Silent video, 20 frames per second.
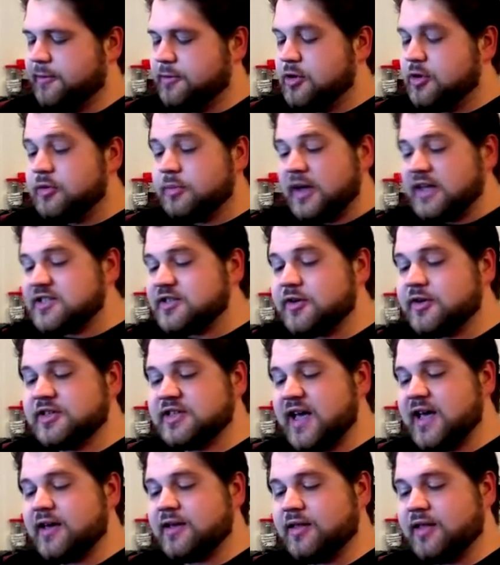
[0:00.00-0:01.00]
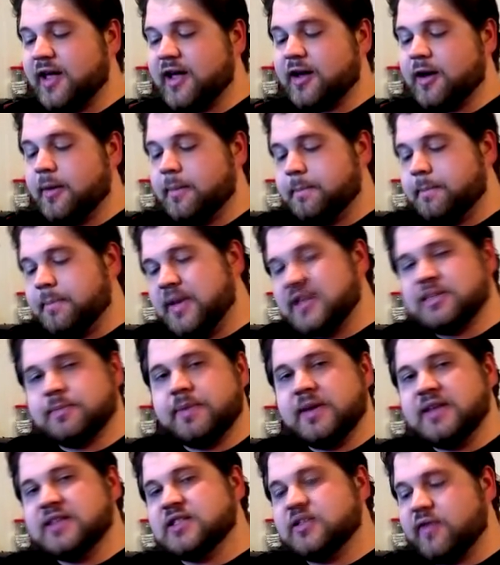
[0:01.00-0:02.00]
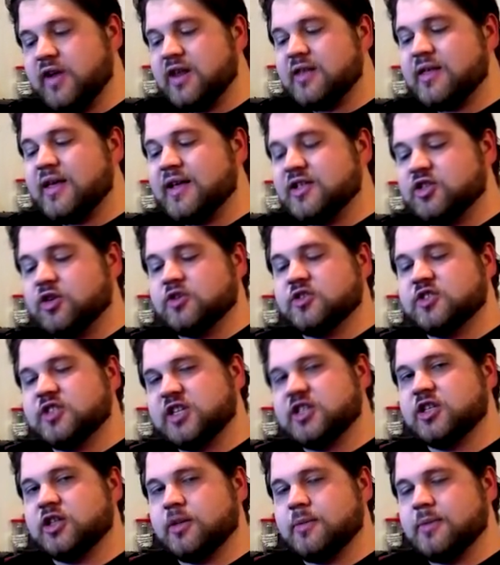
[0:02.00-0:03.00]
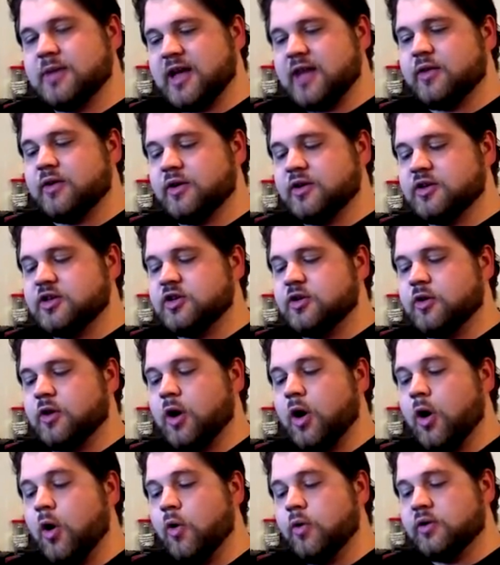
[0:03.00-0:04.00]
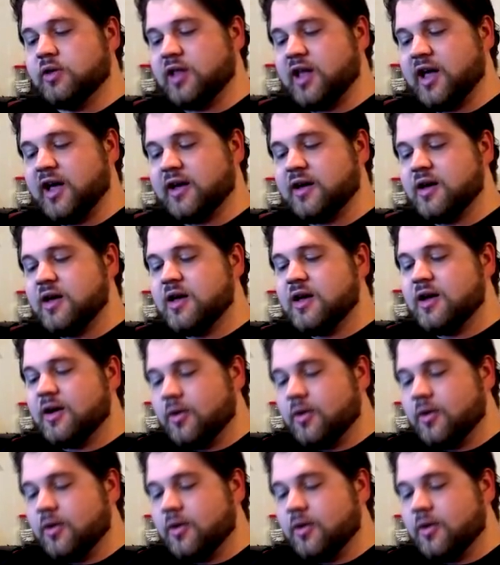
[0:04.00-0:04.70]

You can basically take, like, bits and pieces of any of that and start stitching them together into your own, like,